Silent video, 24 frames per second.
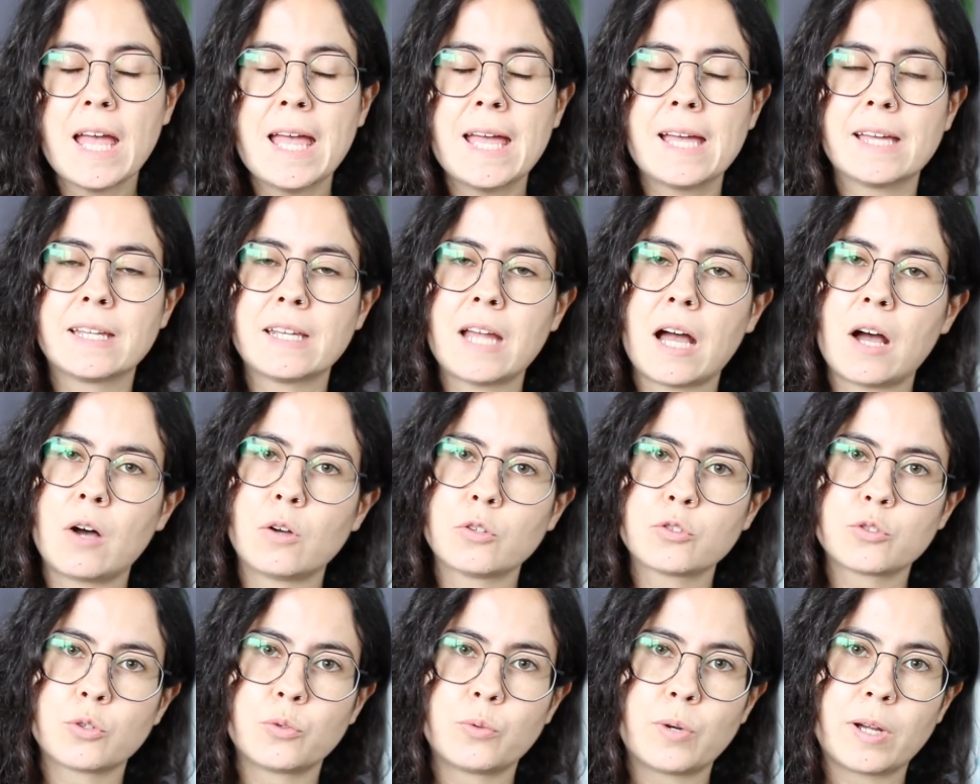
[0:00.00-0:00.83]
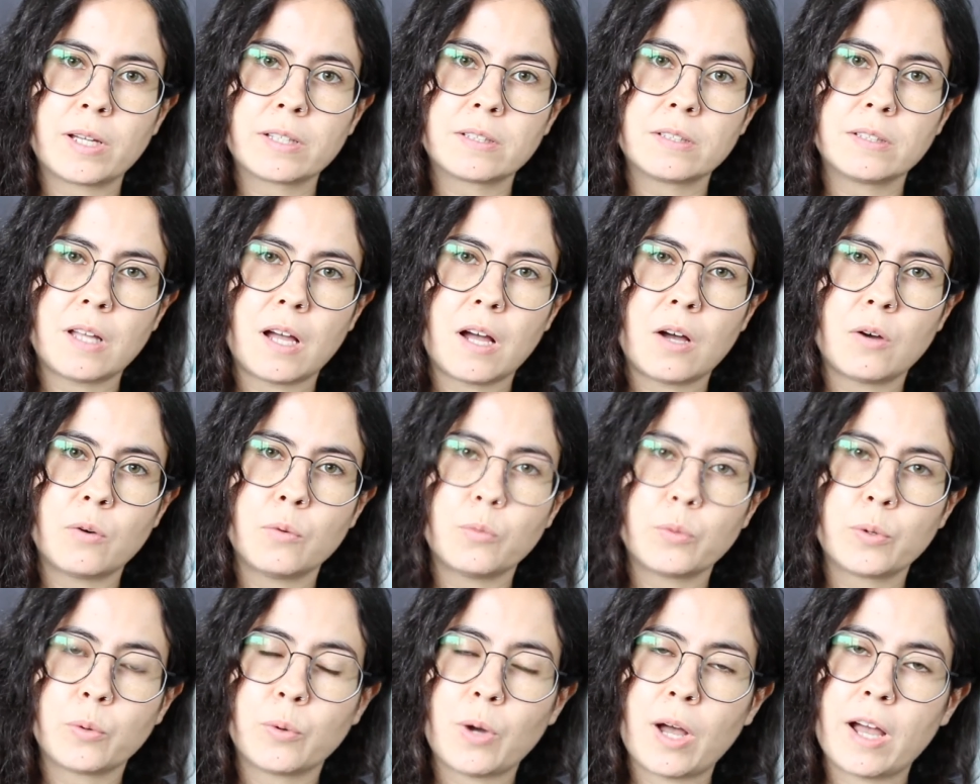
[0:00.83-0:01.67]
and also right now
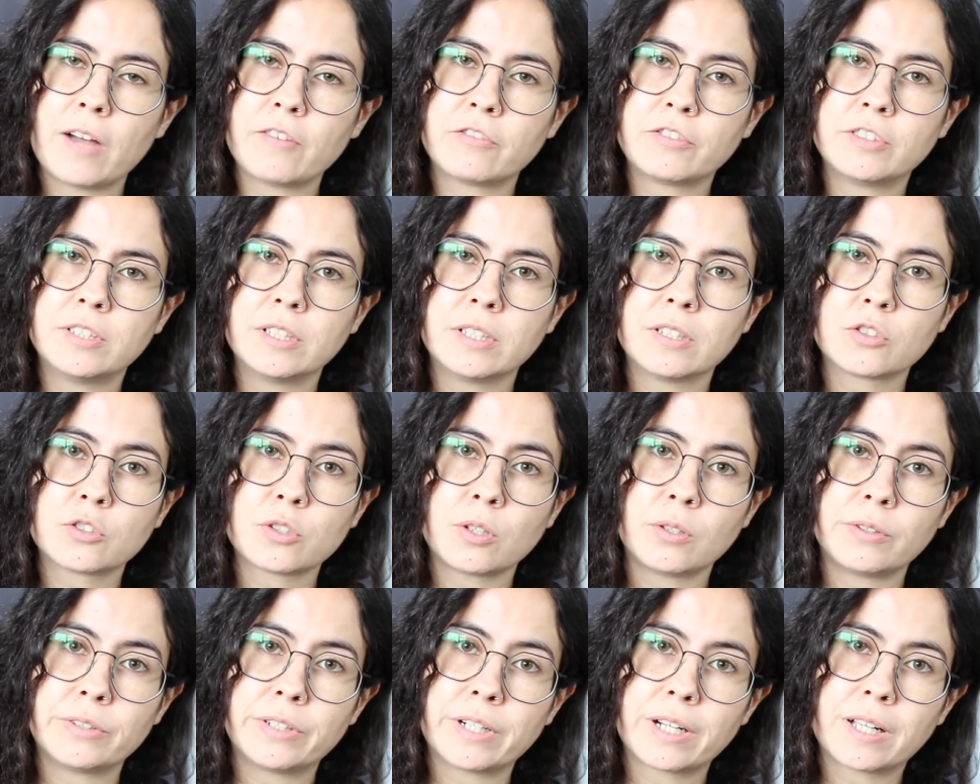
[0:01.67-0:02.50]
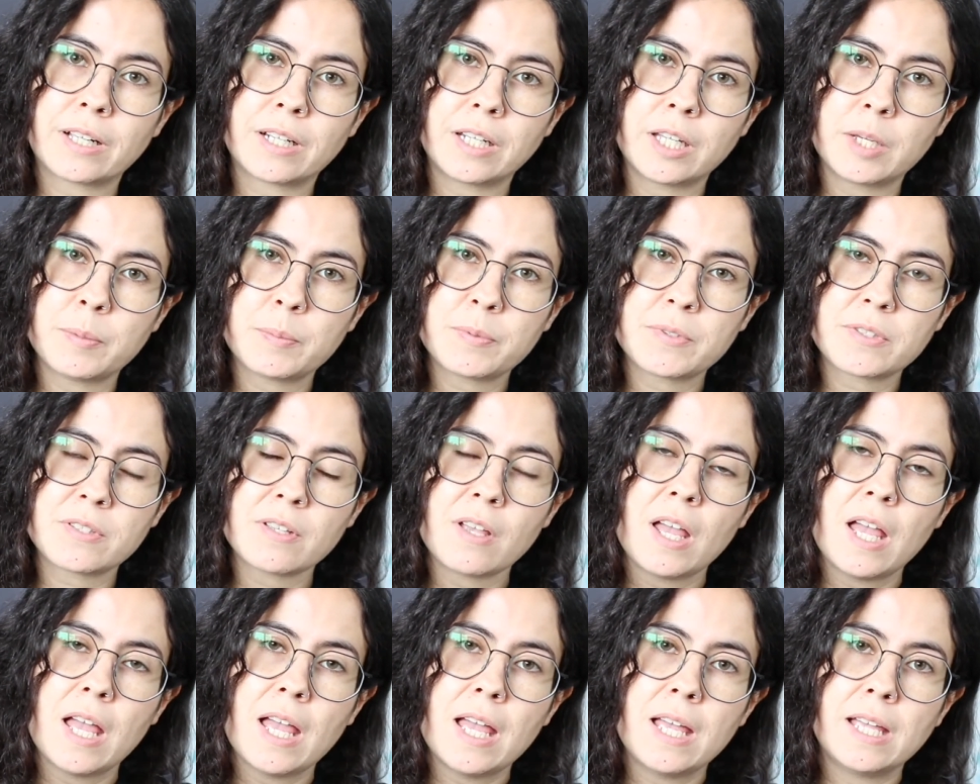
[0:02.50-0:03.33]
we'll have the solar eclipse
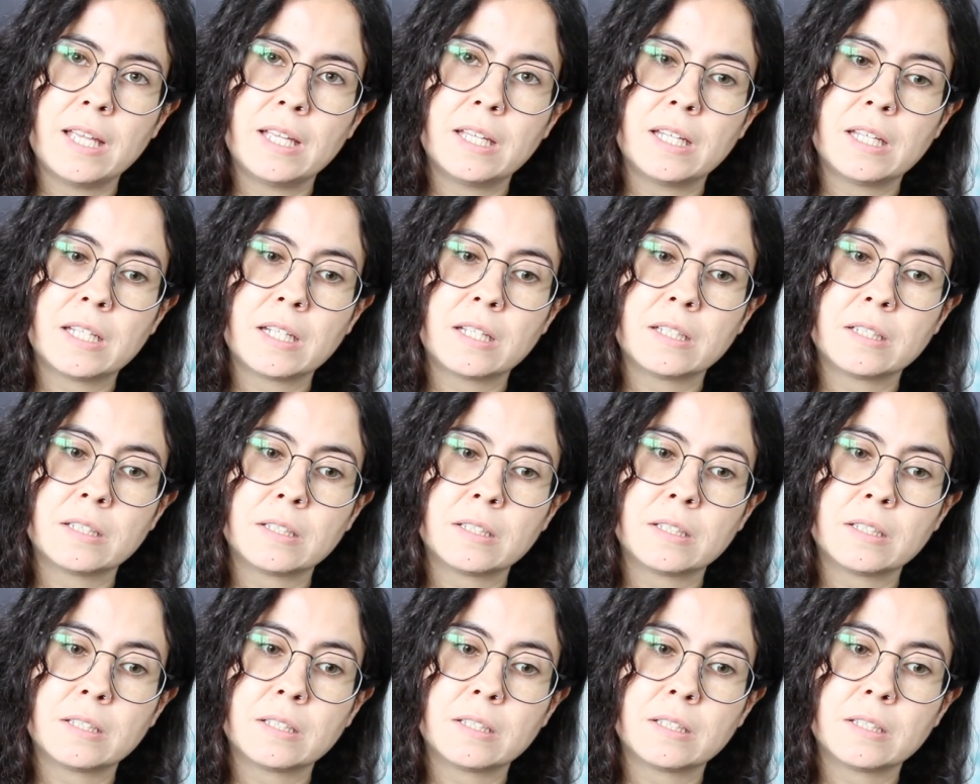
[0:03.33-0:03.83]
in